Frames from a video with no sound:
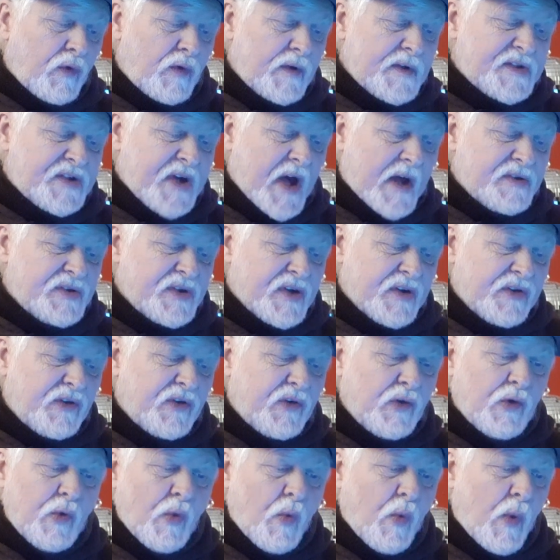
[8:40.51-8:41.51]
sets of
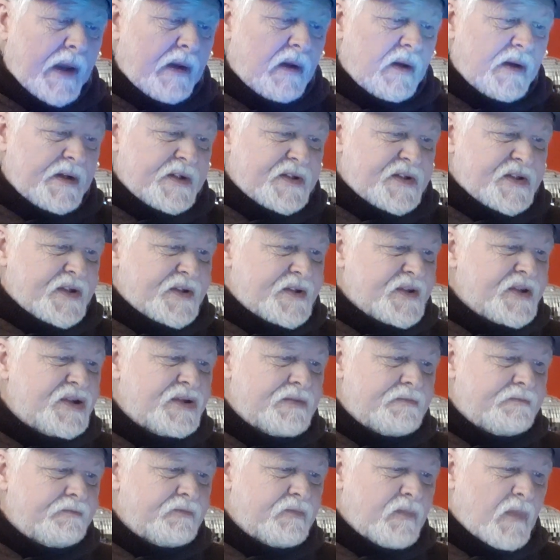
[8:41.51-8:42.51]
two
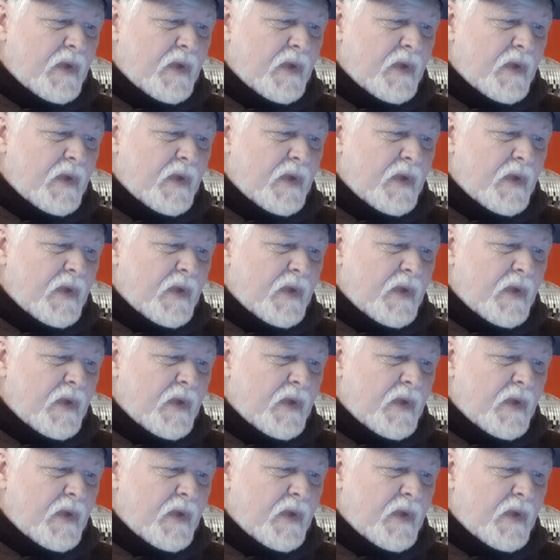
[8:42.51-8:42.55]
witnesses